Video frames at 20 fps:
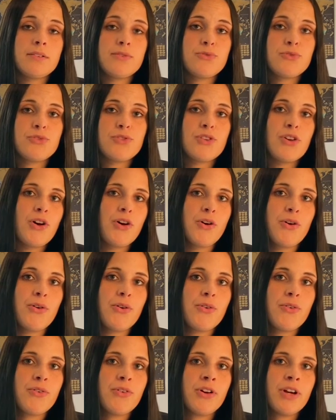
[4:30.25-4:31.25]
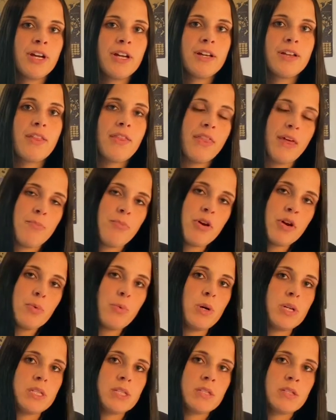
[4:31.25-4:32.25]
so that part
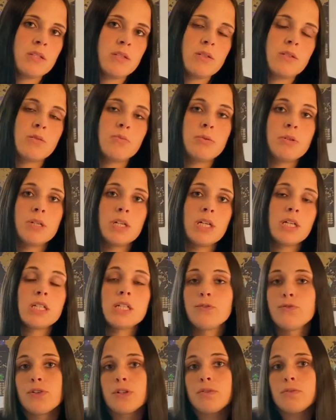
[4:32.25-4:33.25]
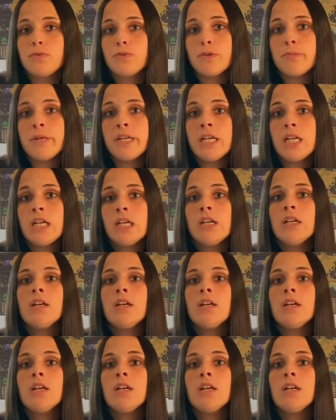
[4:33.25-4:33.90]
wasn't super different for me.